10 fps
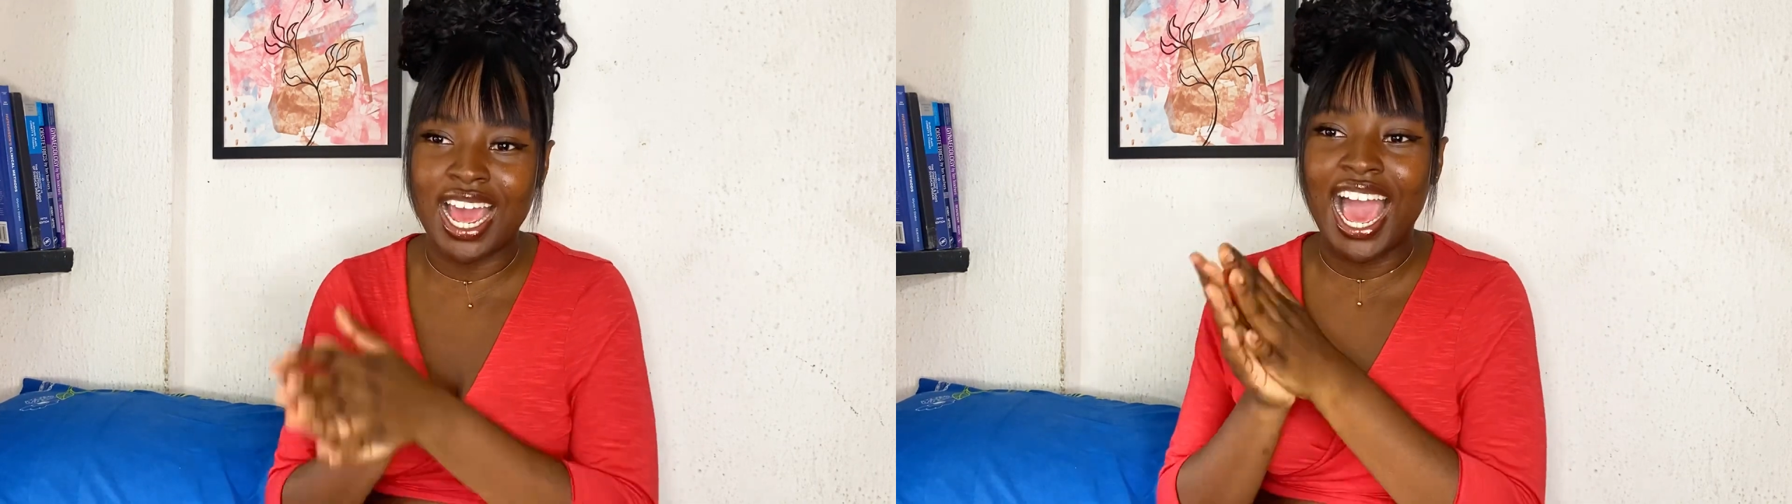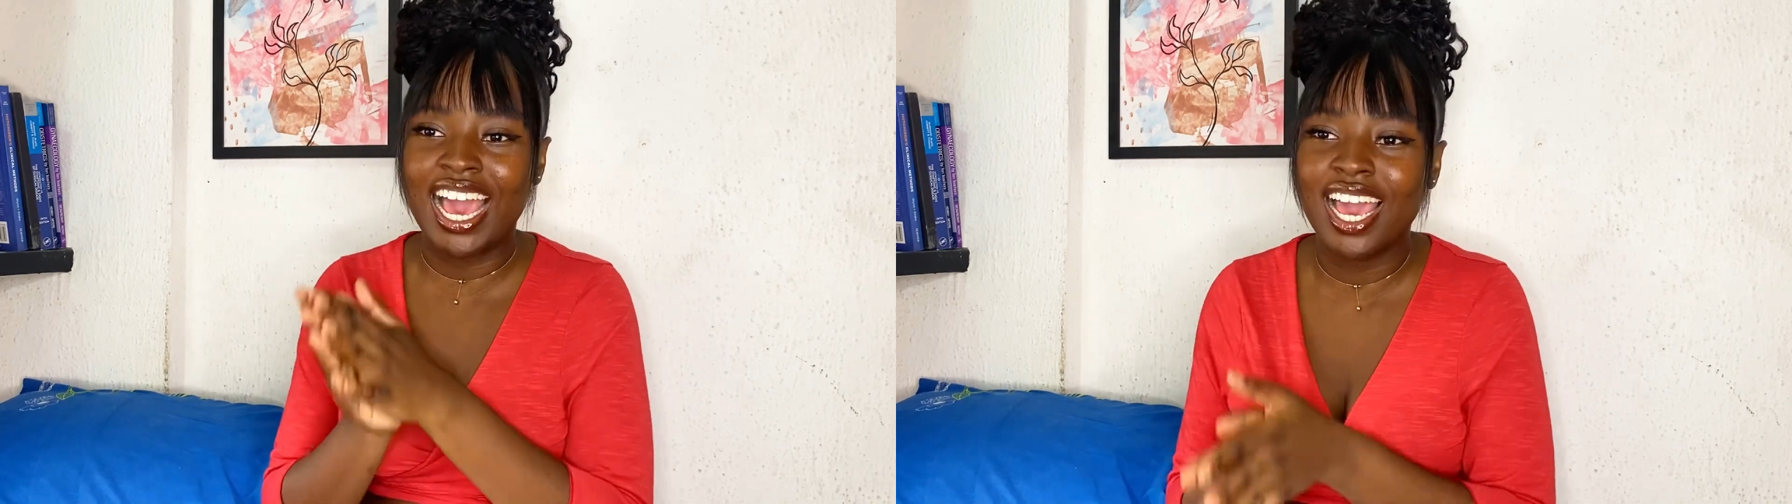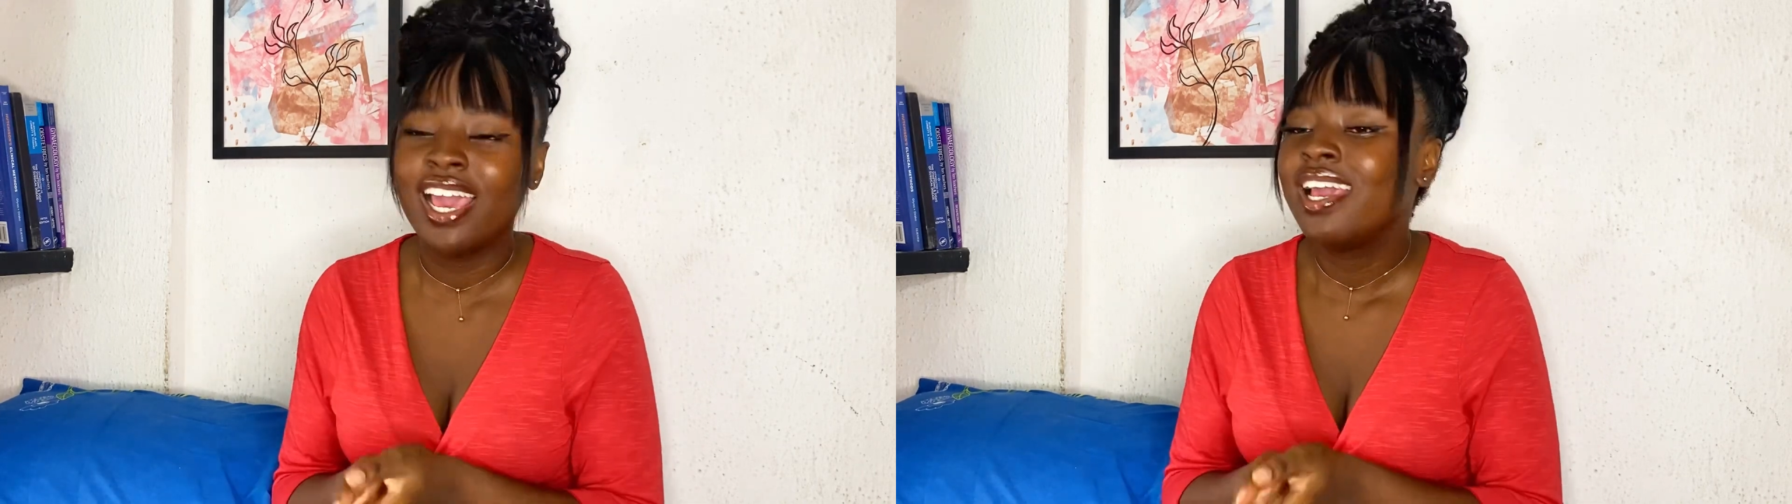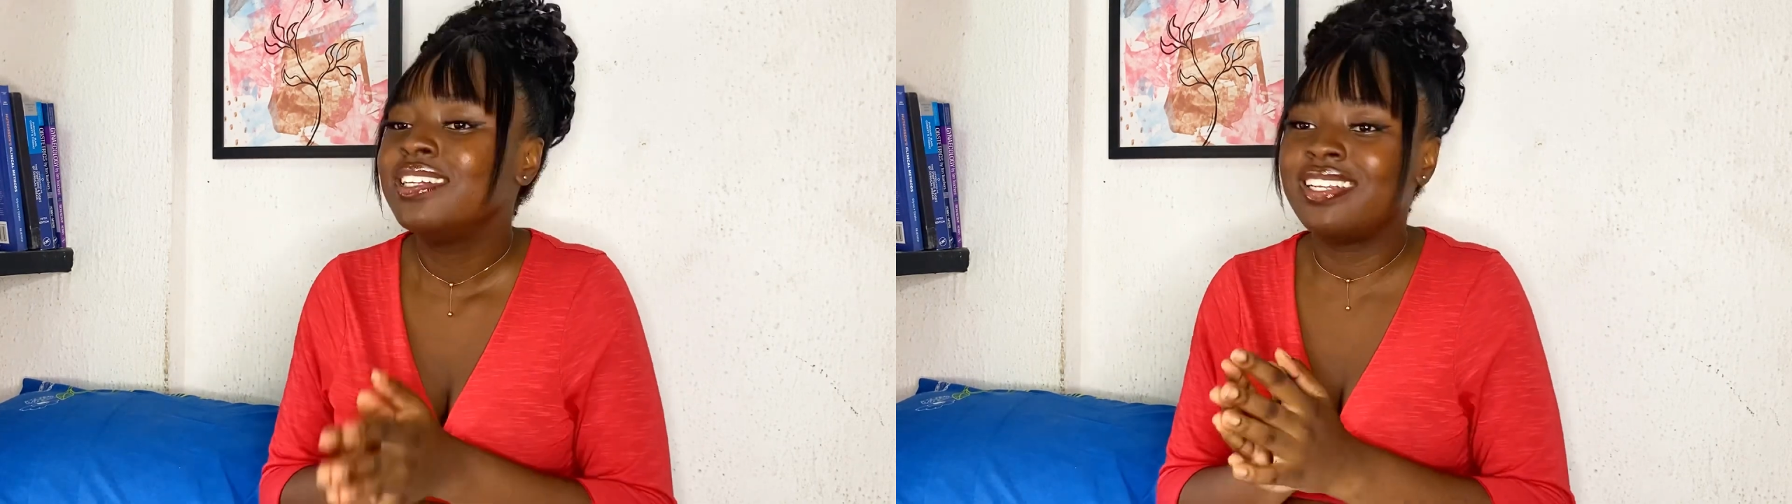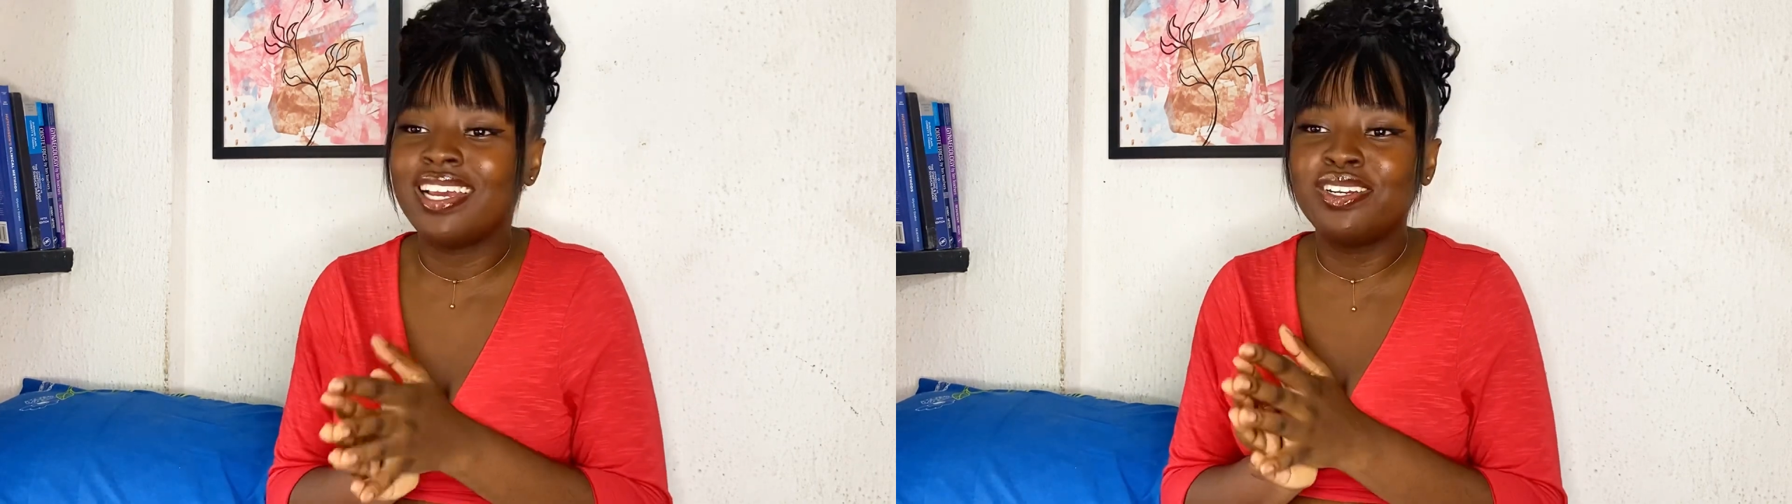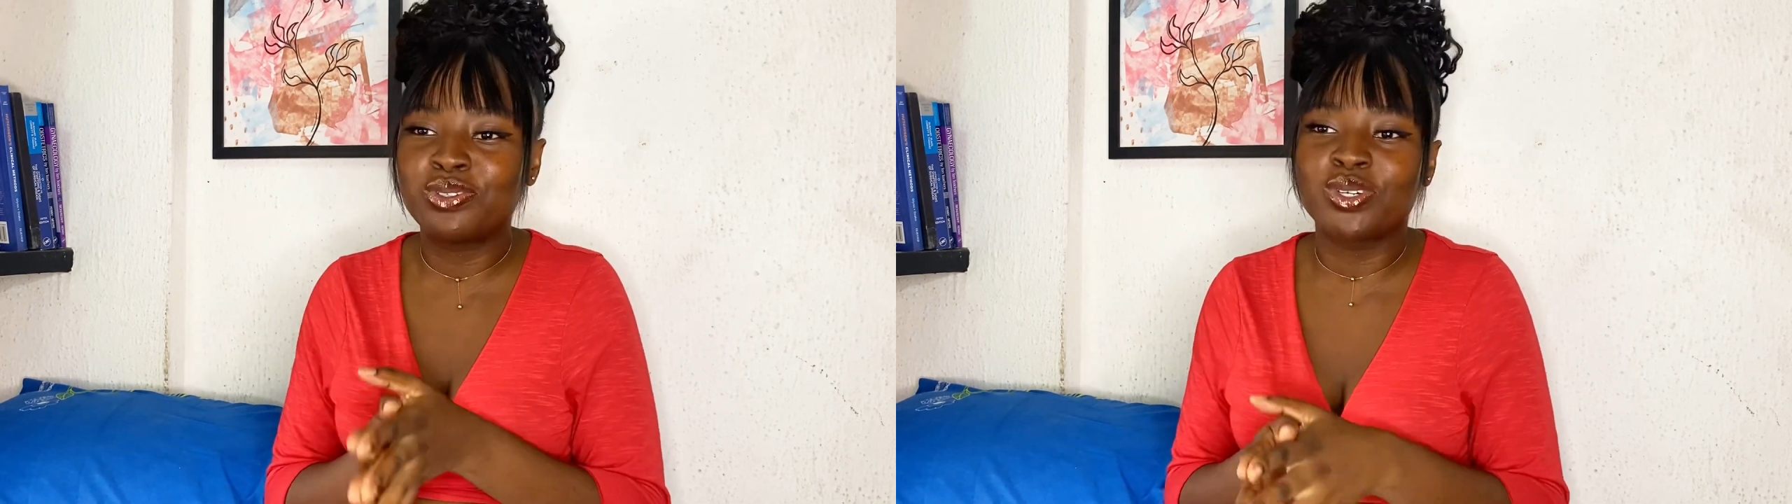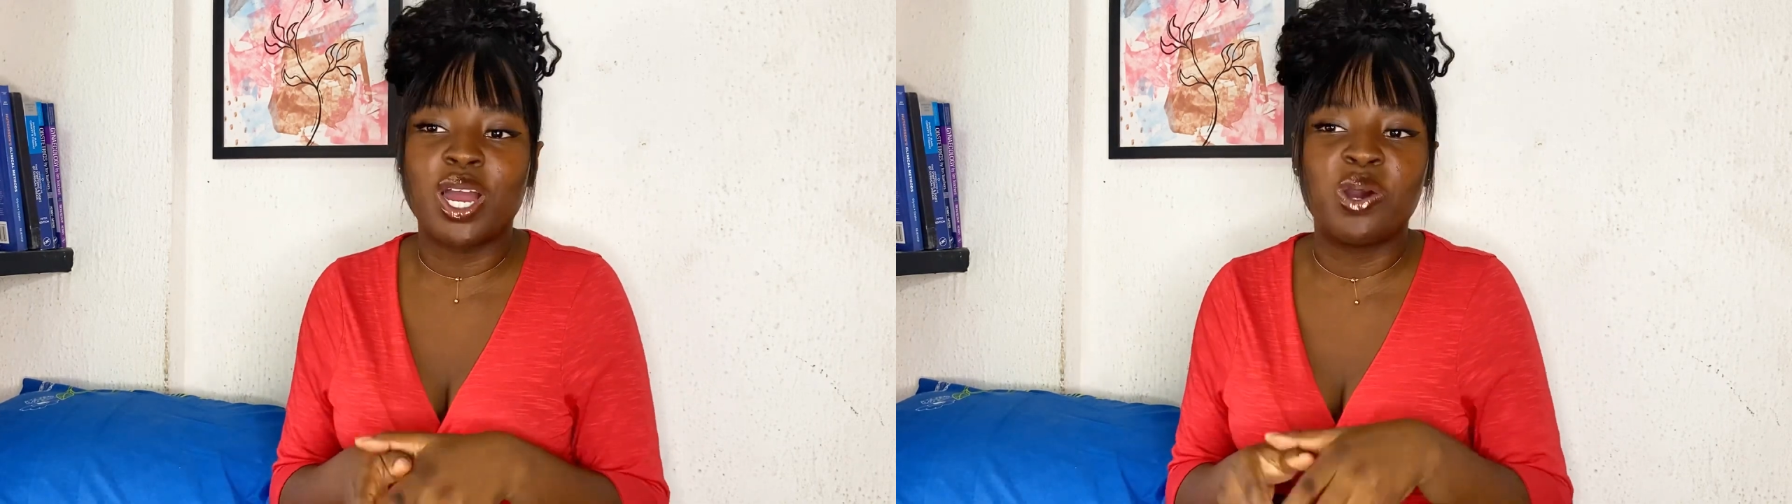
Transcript: then you need to go